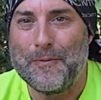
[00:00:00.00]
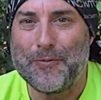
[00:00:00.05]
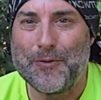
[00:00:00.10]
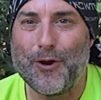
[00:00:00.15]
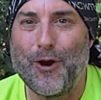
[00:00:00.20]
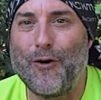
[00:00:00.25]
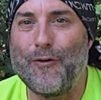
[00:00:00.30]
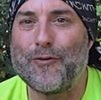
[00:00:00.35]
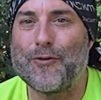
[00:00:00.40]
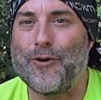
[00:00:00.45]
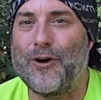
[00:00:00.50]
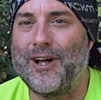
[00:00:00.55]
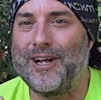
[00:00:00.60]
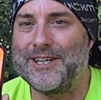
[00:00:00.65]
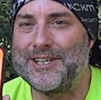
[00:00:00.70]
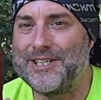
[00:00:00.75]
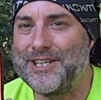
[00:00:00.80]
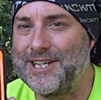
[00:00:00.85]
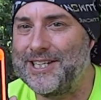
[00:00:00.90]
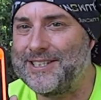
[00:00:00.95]
The overall
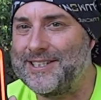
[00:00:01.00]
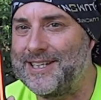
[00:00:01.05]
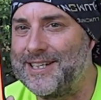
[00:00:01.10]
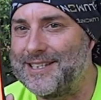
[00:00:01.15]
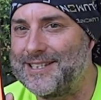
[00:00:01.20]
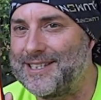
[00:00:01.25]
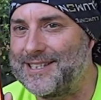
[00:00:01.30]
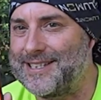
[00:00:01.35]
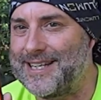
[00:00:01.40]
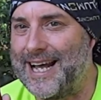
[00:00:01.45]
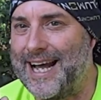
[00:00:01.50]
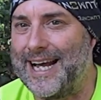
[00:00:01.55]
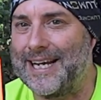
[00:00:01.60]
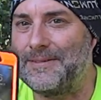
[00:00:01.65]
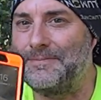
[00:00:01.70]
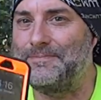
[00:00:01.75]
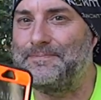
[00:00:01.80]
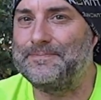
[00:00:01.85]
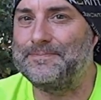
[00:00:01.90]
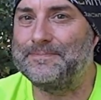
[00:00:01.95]
gist is, is that
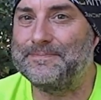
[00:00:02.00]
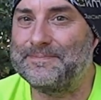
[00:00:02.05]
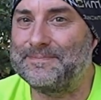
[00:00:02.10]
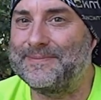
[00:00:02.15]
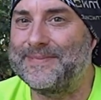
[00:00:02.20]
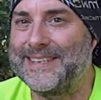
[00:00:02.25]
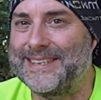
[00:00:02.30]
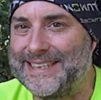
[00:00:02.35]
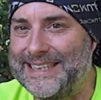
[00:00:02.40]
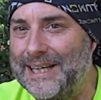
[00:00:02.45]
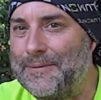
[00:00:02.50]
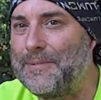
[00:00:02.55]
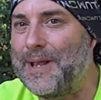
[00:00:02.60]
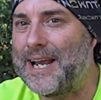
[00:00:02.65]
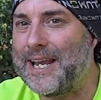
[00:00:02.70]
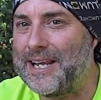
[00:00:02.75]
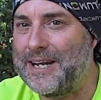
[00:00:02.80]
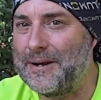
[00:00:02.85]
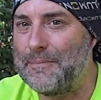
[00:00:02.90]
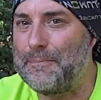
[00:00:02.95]
it seemed
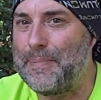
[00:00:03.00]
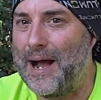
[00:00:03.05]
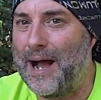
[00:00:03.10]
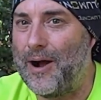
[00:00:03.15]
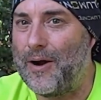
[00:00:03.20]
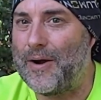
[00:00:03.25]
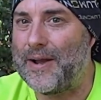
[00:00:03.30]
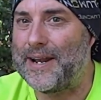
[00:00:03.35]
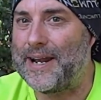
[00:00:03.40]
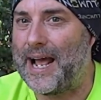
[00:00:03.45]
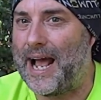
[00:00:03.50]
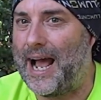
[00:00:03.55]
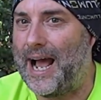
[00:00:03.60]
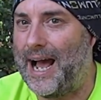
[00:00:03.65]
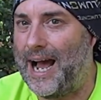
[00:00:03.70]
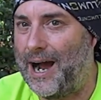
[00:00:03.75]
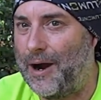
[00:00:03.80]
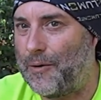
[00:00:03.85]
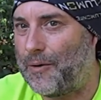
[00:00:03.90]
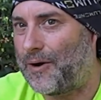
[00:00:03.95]
like in about an
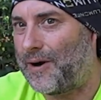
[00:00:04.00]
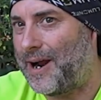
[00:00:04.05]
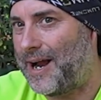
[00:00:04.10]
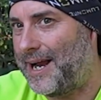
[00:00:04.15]
hour,